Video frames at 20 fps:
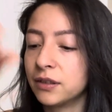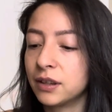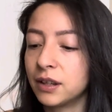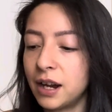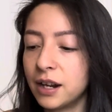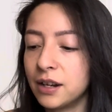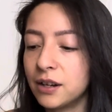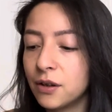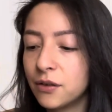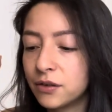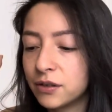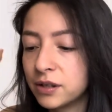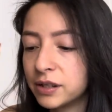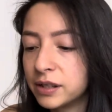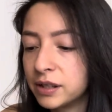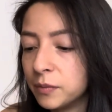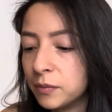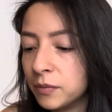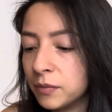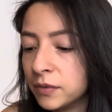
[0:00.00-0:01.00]
I know they're
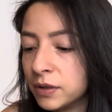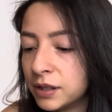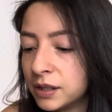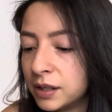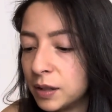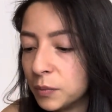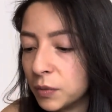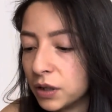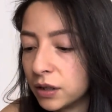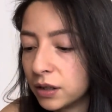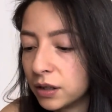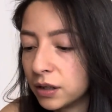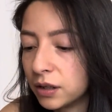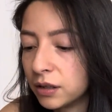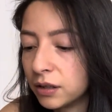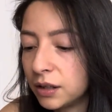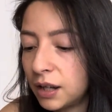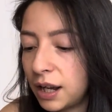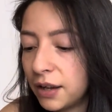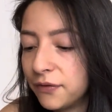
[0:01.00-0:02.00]

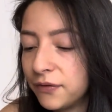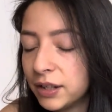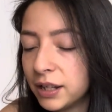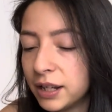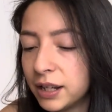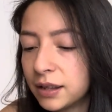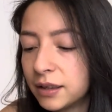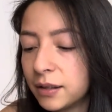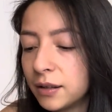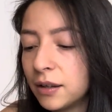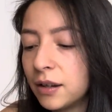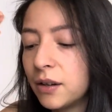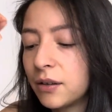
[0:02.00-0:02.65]
similar. I feel like the